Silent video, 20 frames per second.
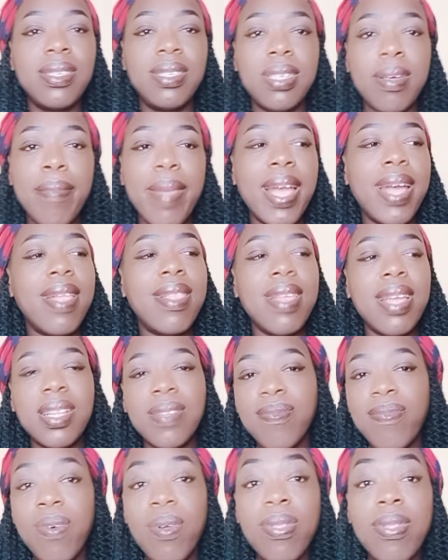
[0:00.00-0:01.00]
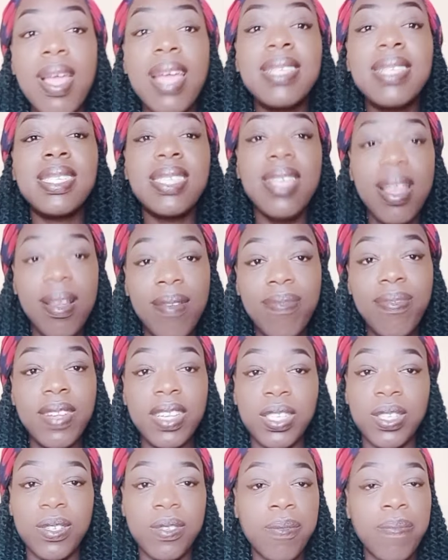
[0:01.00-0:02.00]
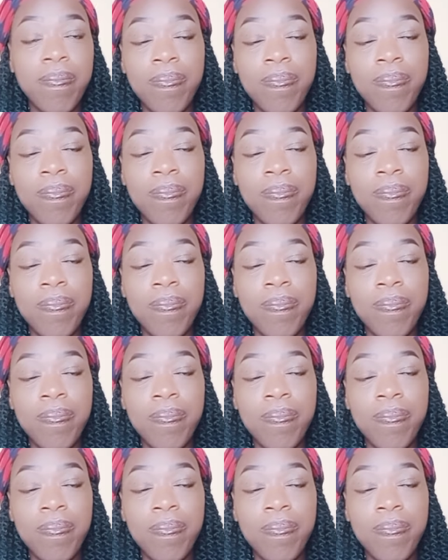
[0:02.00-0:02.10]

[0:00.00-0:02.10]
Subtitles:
Jamaica that, for their selfish